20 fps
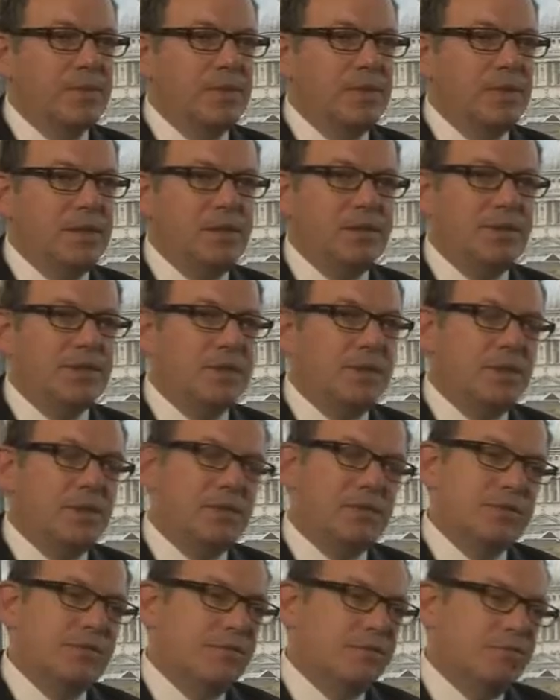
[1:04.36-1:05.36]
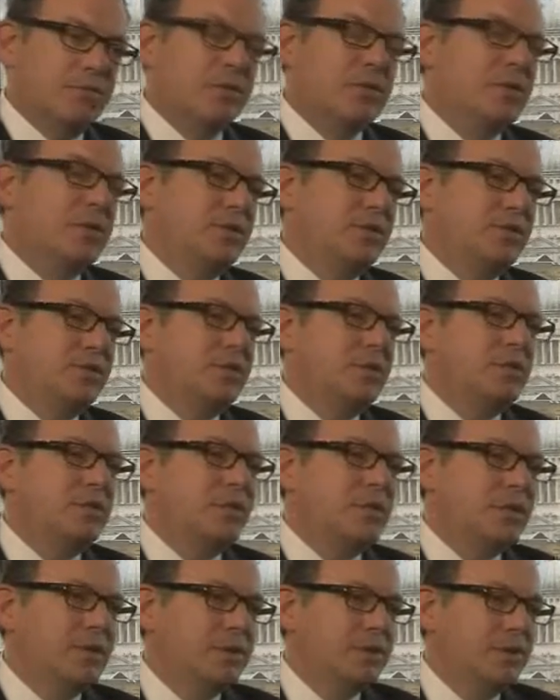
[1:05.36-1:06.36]
it's it's much easier to
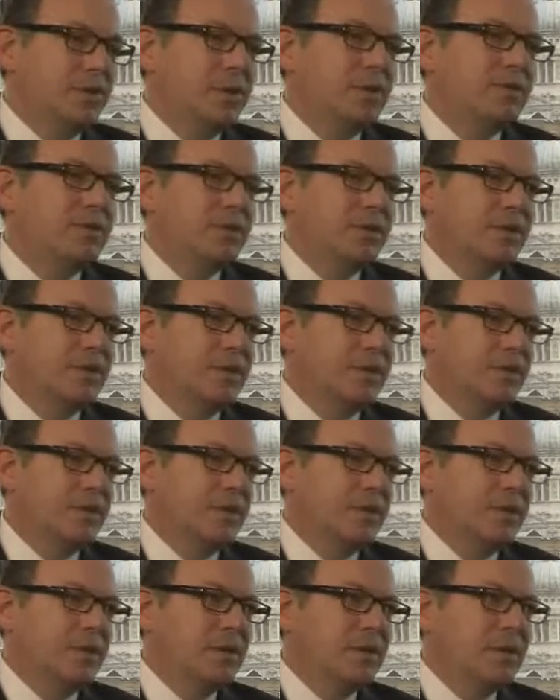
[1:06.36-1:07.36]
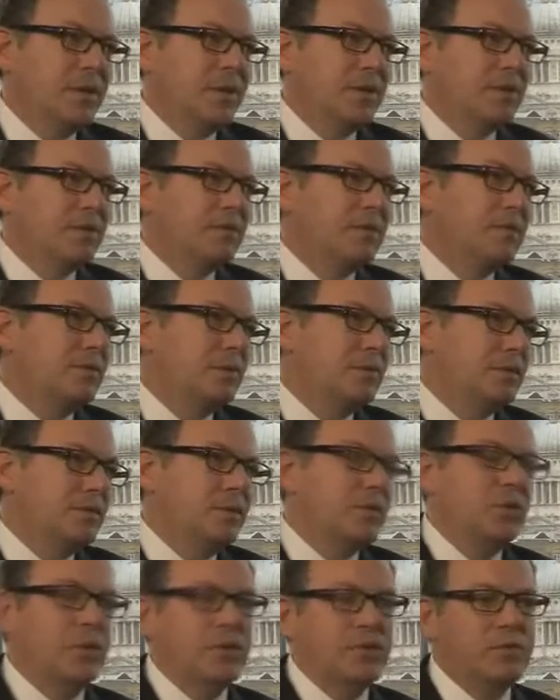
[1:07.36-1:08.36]
do it uh, outside, and
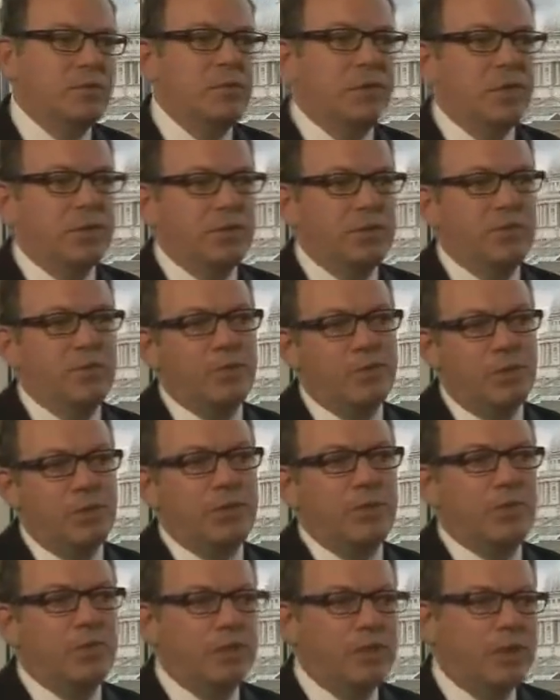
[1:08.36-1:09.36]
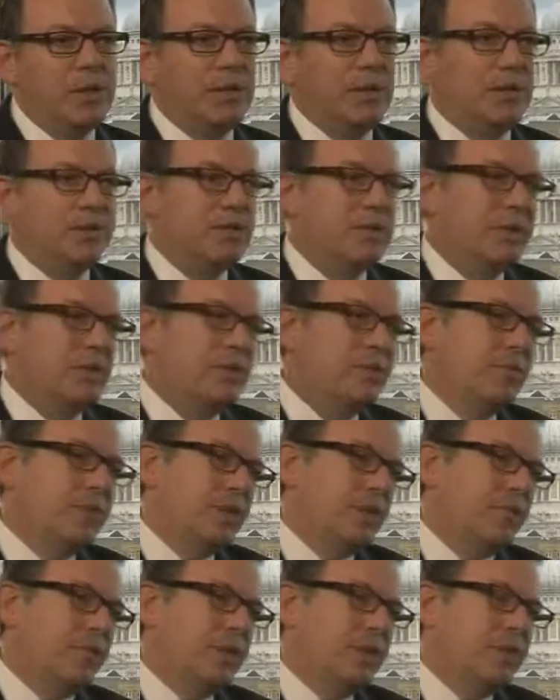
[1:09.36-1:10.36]
especially as we line up with the other utilities available
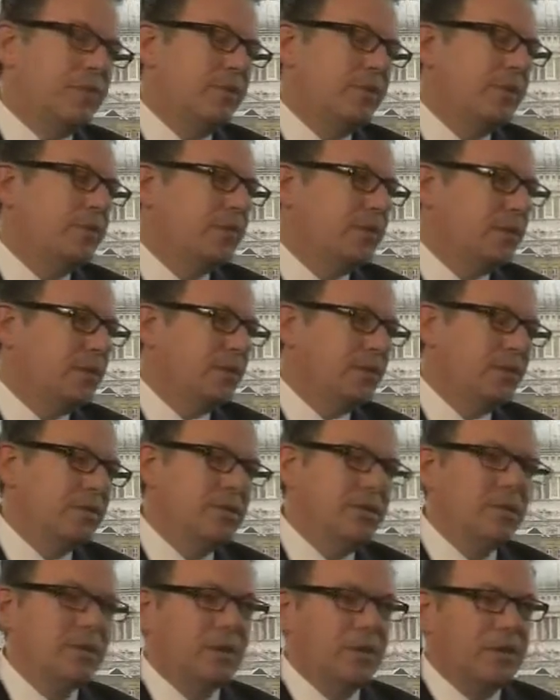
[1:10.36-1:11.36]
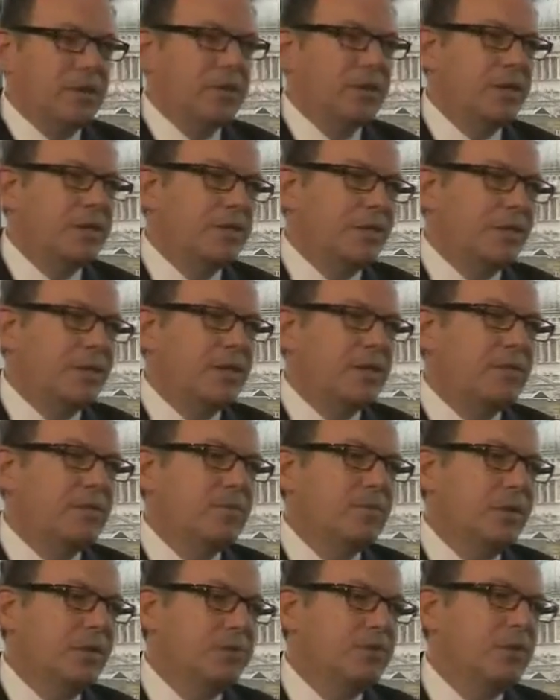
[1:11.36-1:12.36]
in the marketplace like uh, clearing and uh,
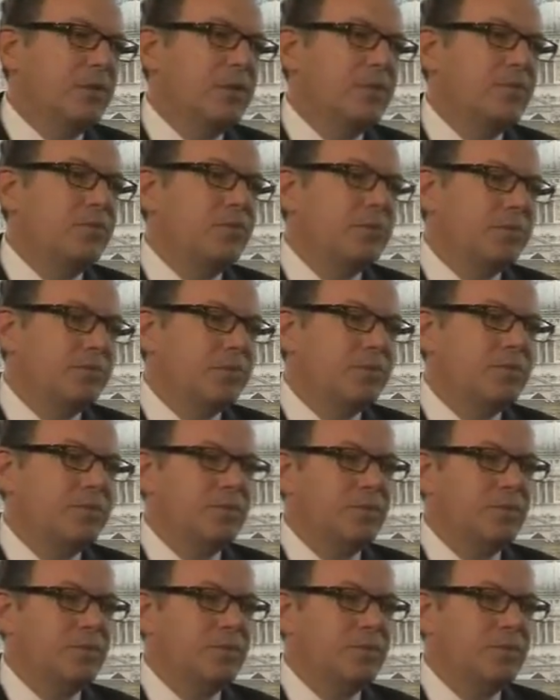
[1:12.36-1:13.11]
liquidity pools.